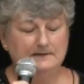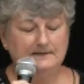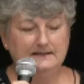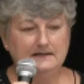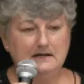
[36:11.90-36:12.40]

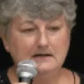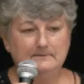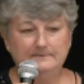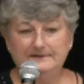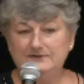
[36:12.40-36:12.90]
that
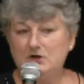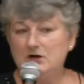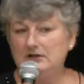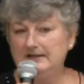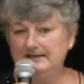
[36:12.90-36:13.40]
is
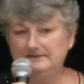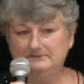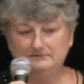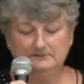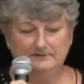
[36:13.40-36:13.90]
calling